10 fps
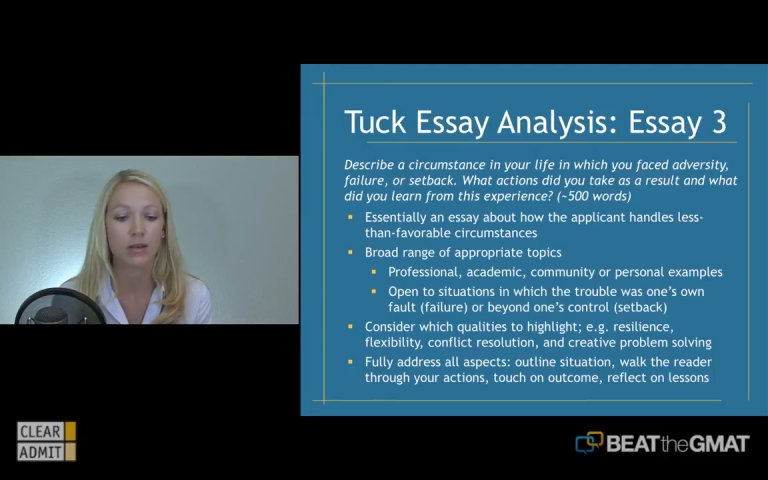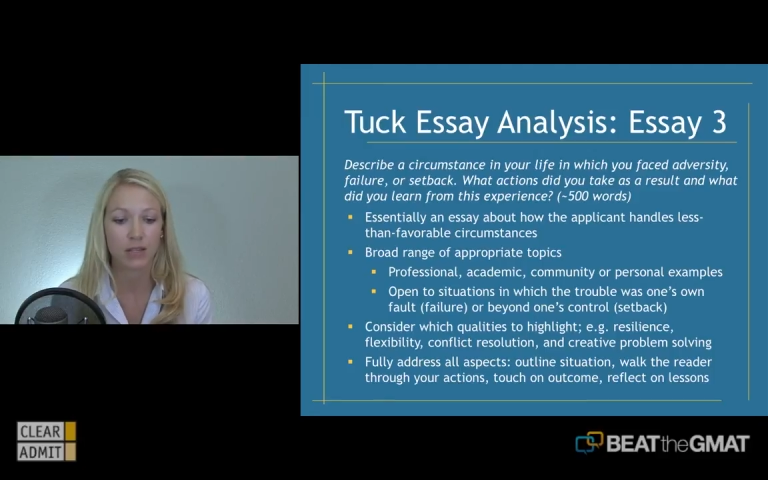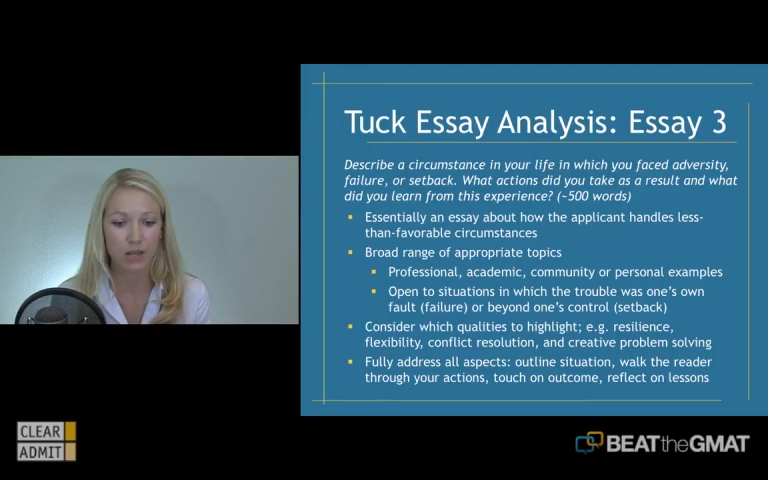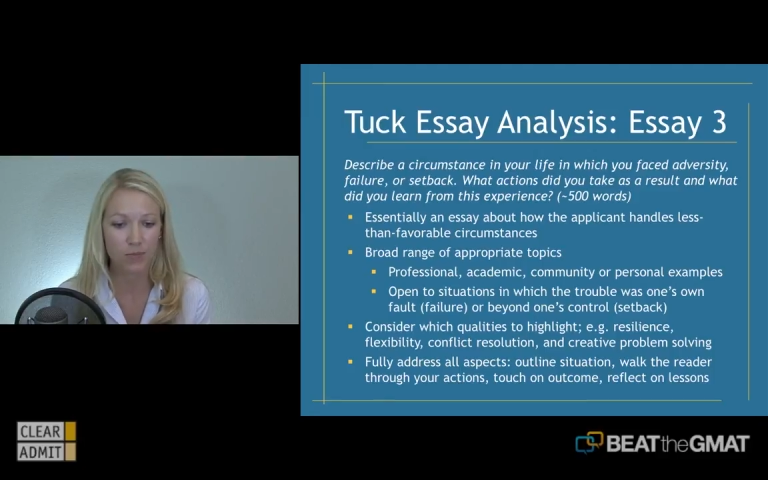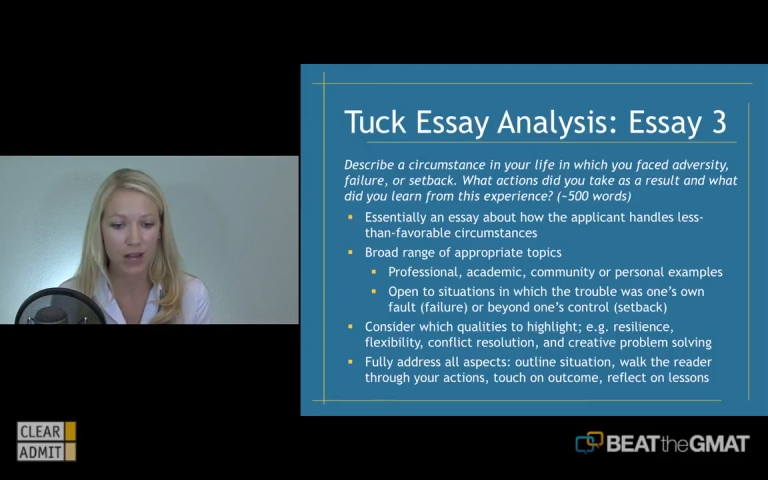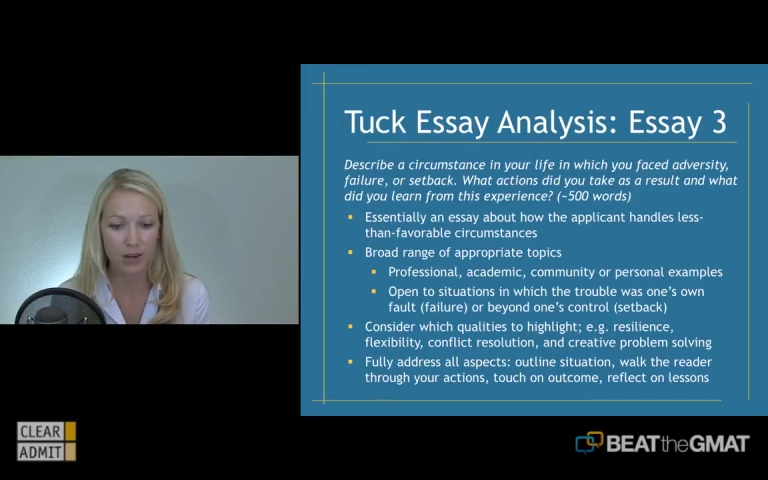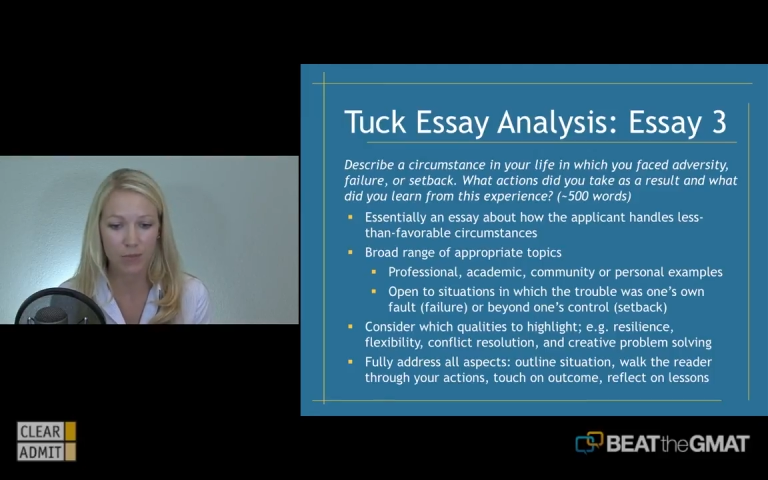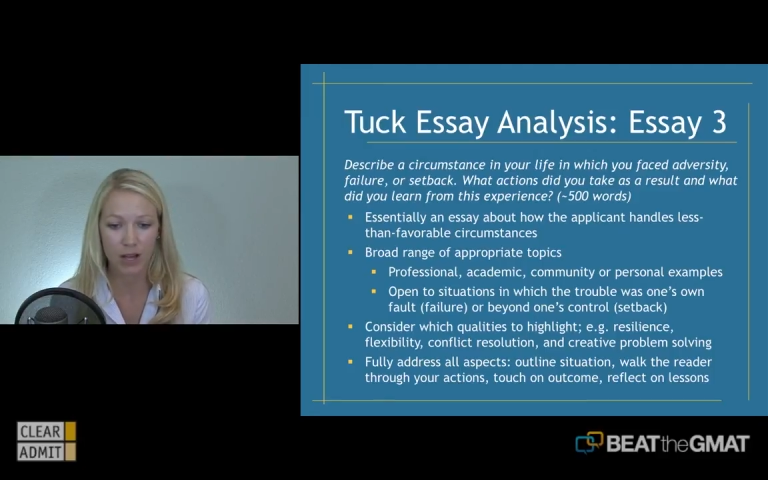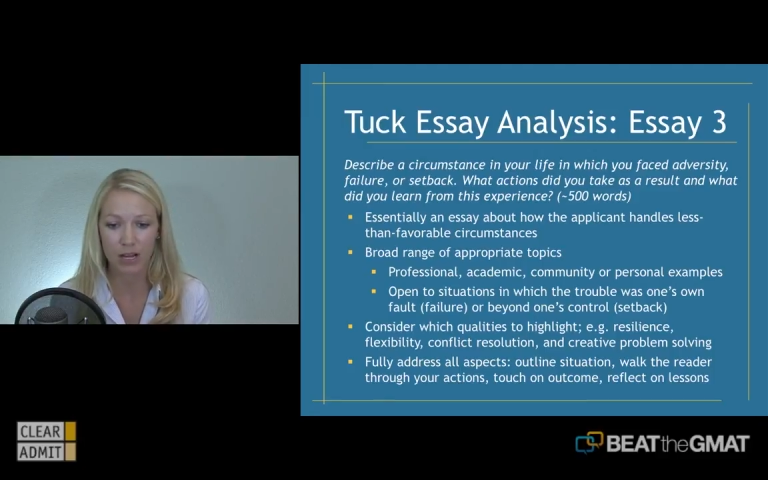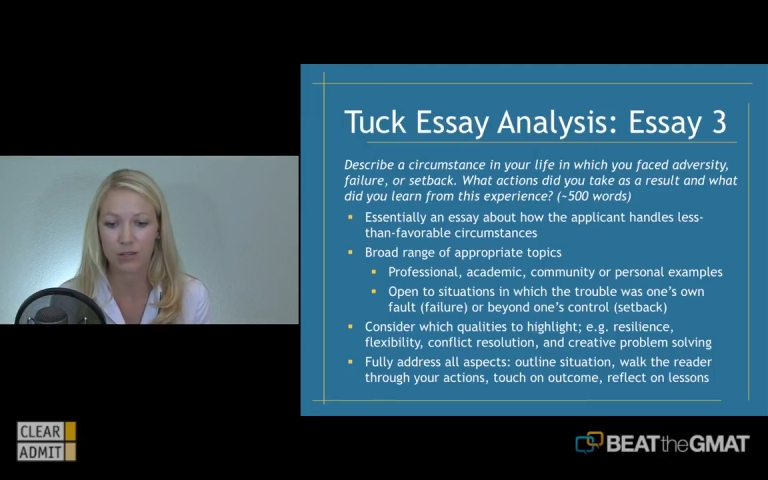keep that in
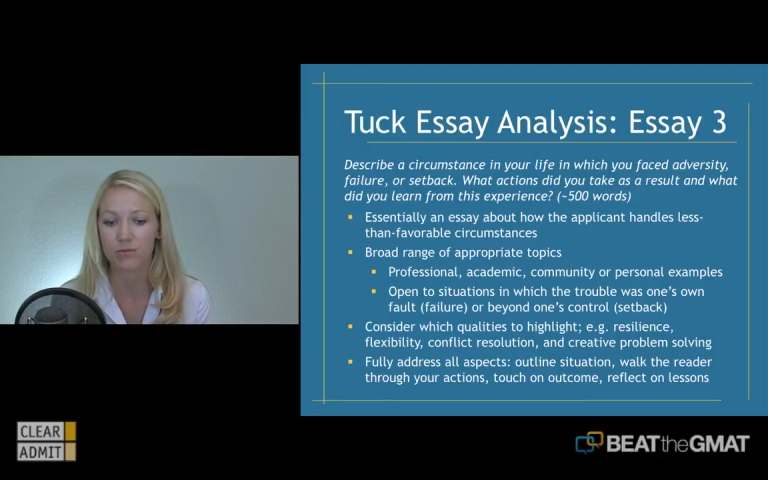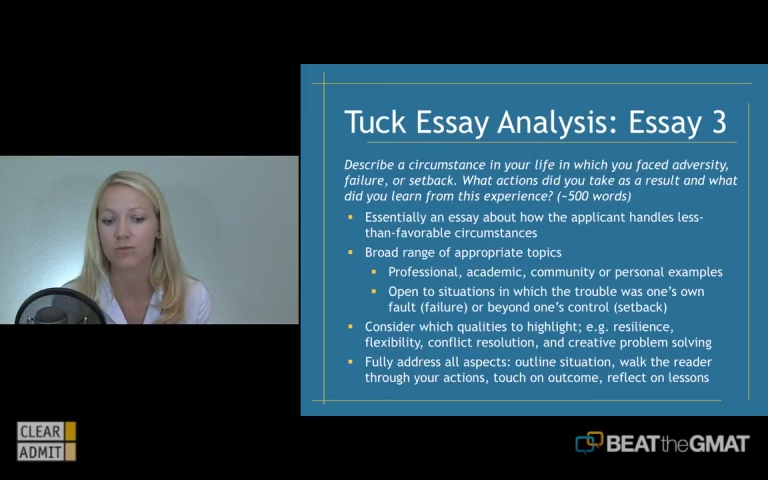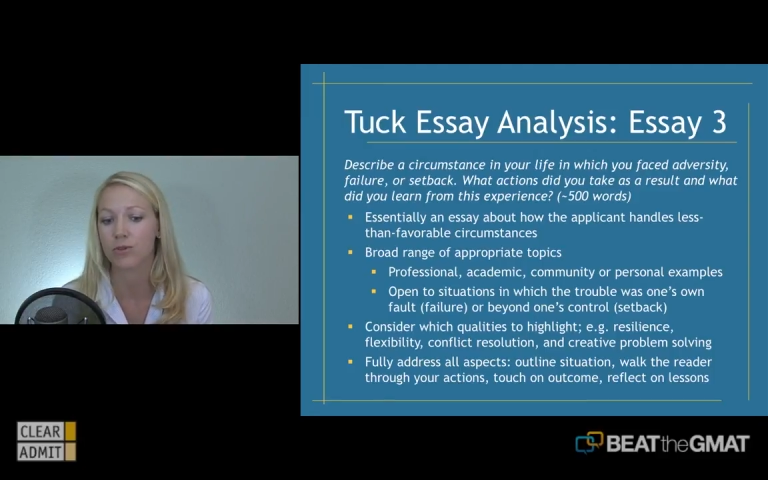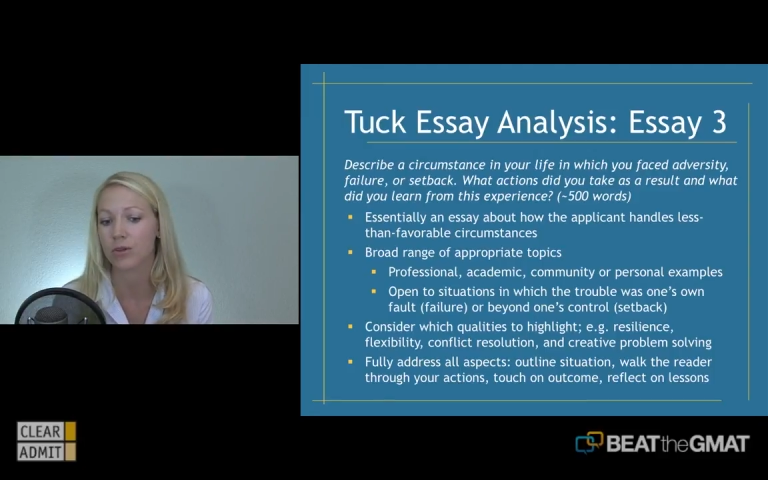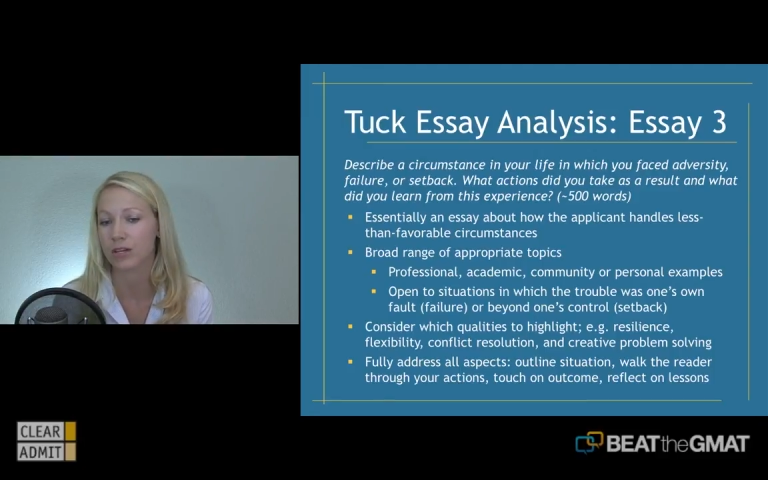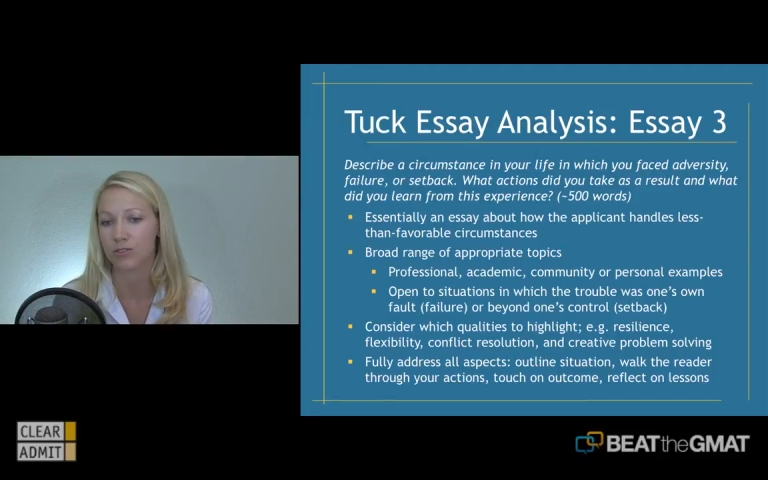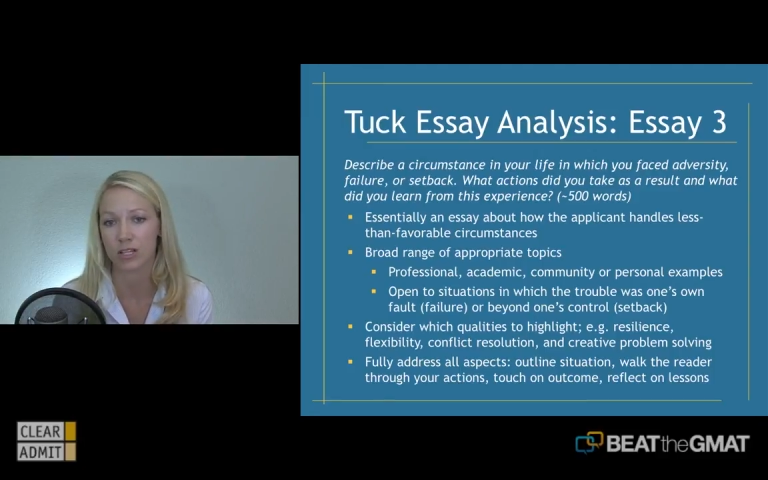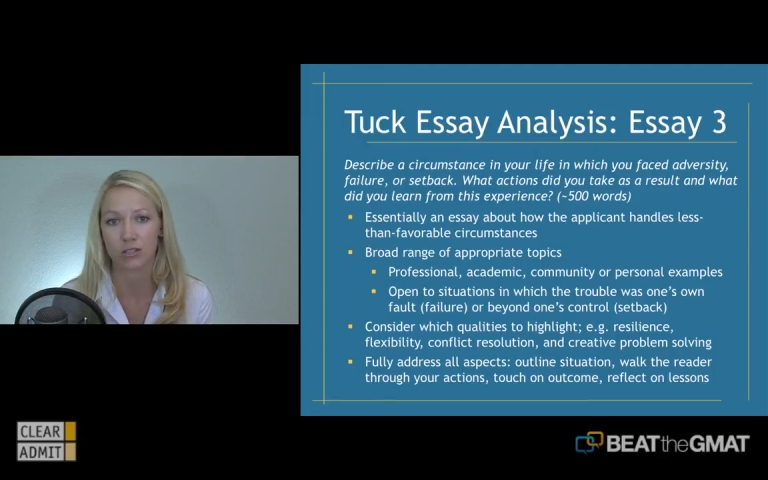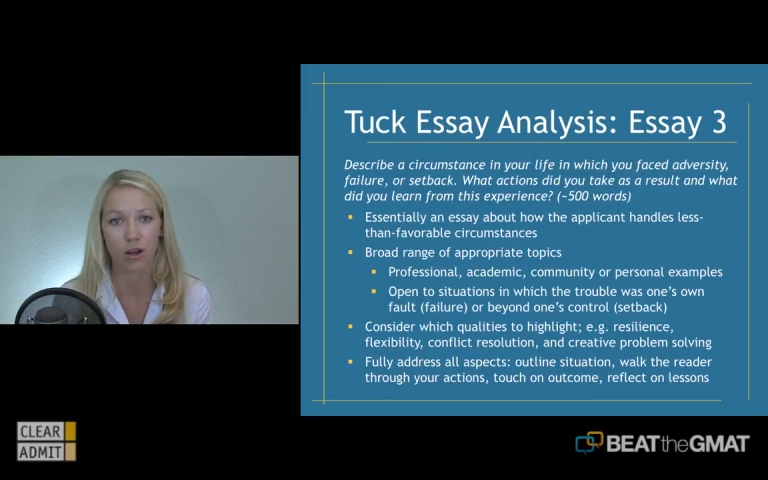mind, fully address